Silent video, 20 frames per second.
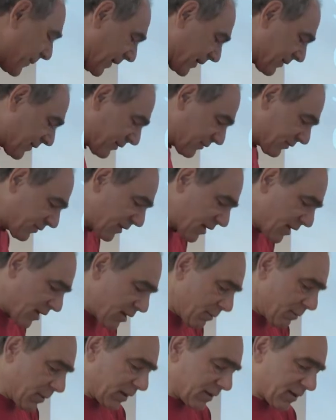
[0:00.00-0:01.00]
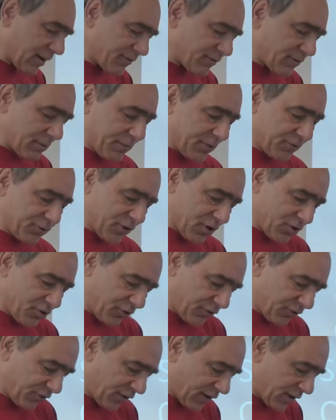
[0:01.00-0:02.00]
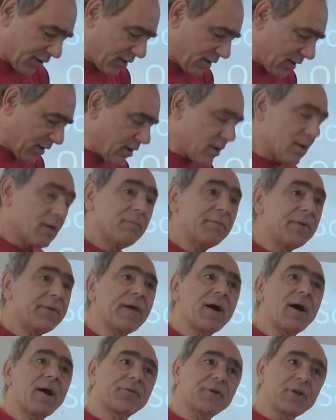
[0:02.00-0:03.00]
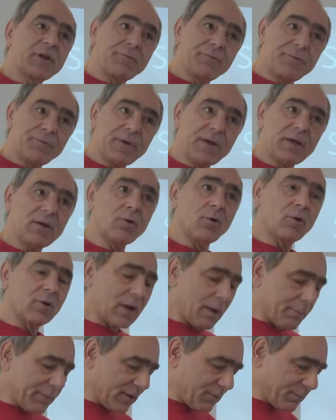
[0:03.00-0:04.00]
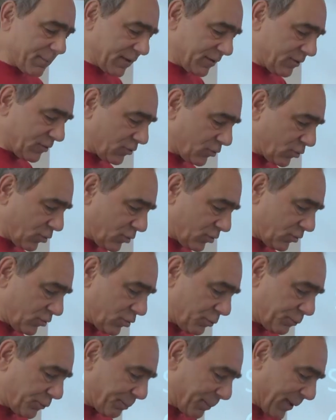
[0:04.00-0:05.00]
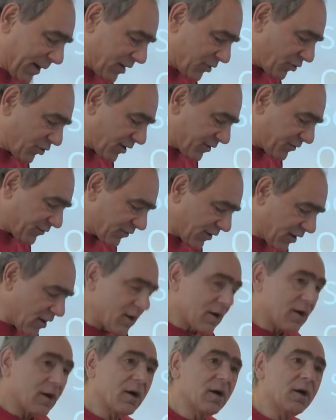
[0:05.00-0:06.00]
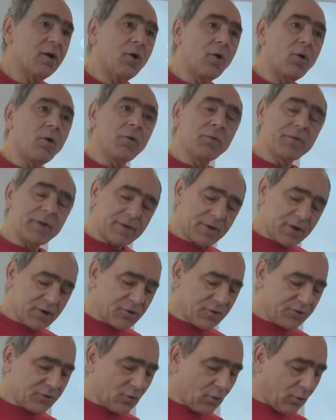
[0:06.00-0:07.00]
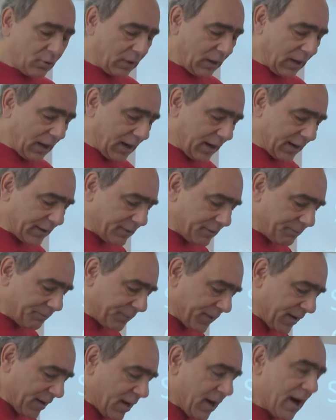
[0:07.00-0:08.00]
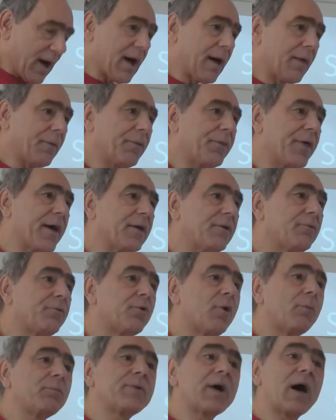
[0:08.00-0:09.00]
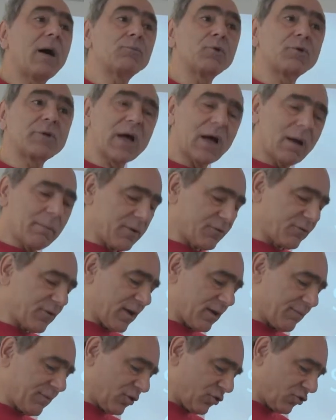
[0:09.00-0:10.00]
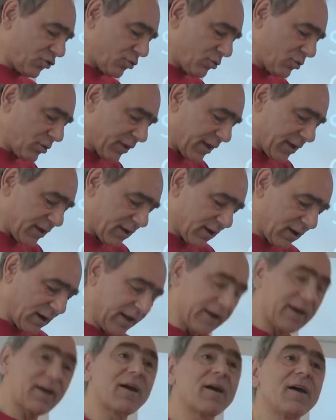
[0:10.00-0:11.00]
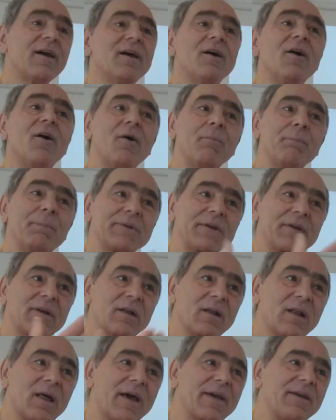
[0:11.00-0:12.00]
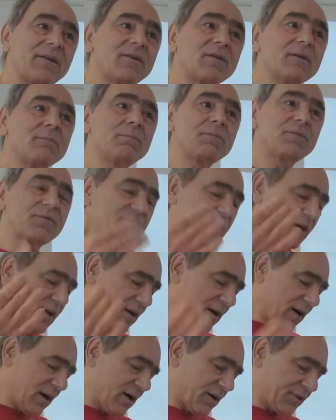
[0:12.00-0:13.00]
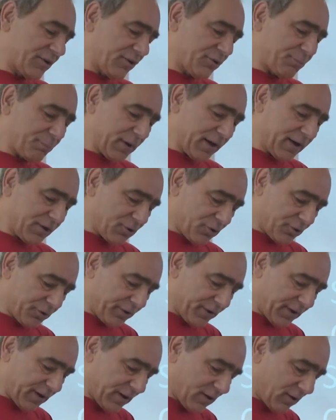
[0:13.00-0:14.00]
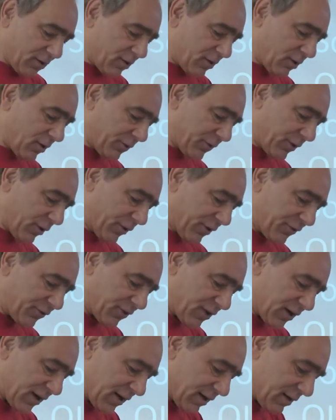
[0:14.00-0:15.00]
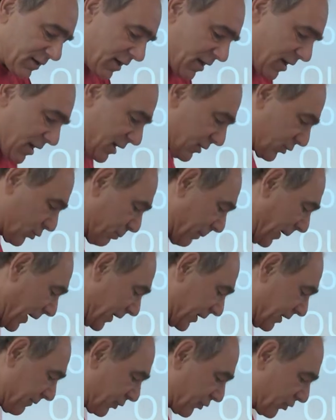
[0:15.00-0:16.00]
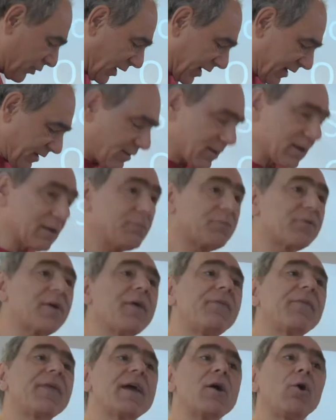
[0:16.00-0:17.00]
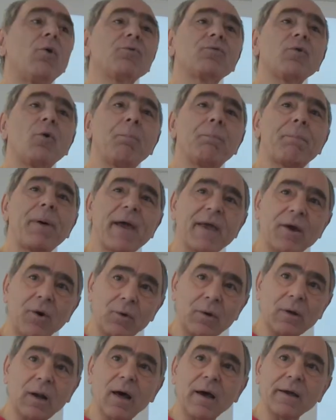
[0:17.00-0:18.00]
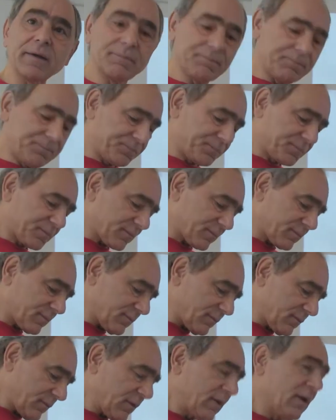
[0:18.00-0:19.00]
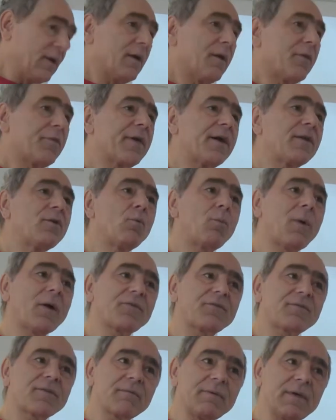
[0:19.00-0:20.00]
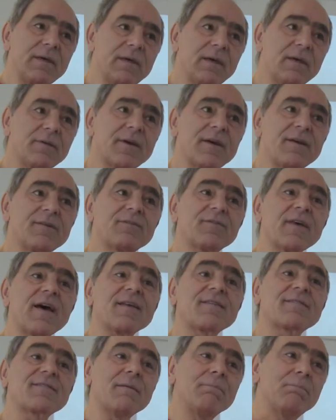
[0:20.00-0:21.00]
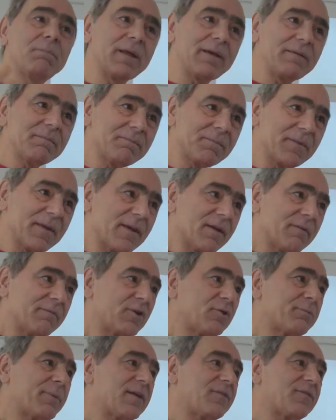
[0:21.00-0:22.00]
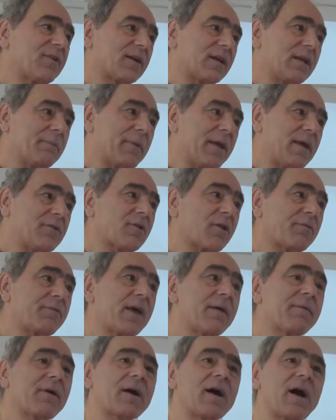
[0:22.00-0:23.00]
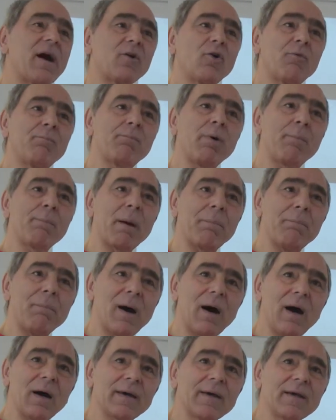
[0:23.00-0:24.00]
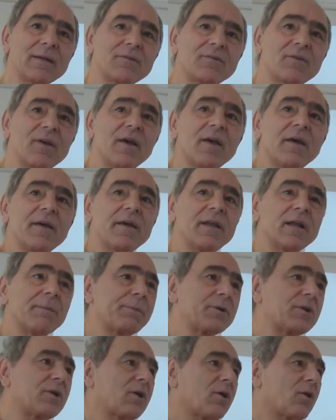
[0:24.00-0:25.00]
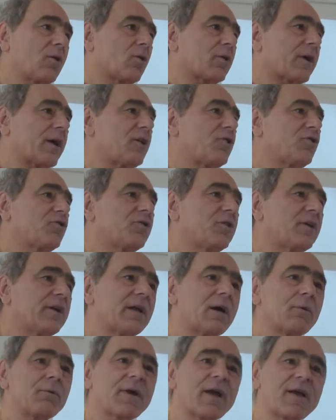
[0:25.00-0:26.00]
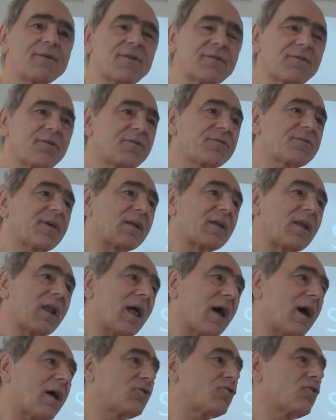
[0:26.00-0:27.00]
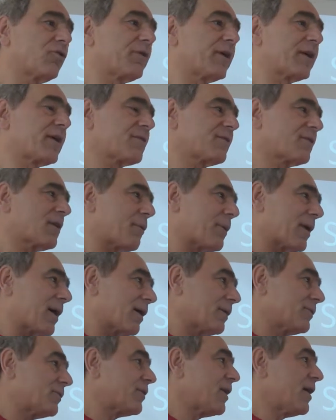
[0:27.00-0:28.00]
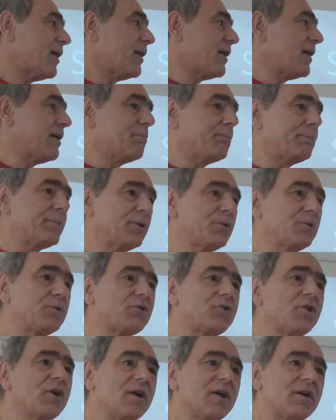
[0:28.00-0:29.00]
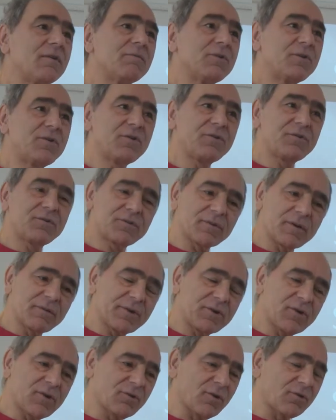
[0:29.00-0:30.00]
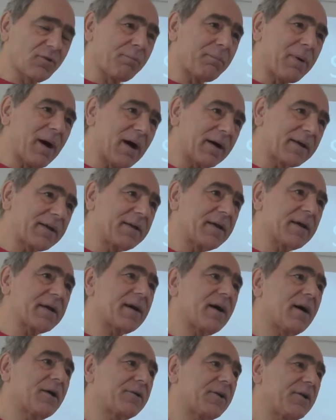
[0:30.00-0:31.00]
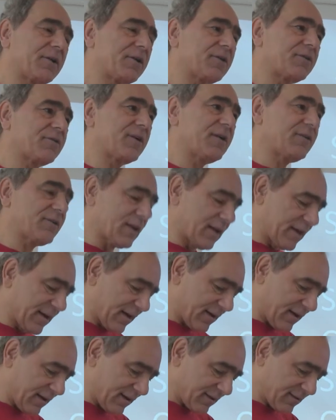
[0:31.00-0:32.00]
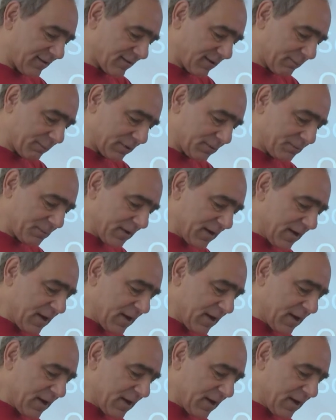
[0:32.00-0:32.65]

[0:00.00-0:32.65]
practice? Well, customers register without any fee or commitment to, to, to purchase, uh, or, or they register online, and then from time to time, as they wish to, they click on particular items uh, displayed on, uh, on, on a screen to buy individual items, and they also pay online. Then once a week, there is assembly, which basically means that we have a kind of pop-up market in a particular location. In our case, it's a sun lounge of a restaurant in Bude, which is uh, which has a lot of parking around and it's easily accessible.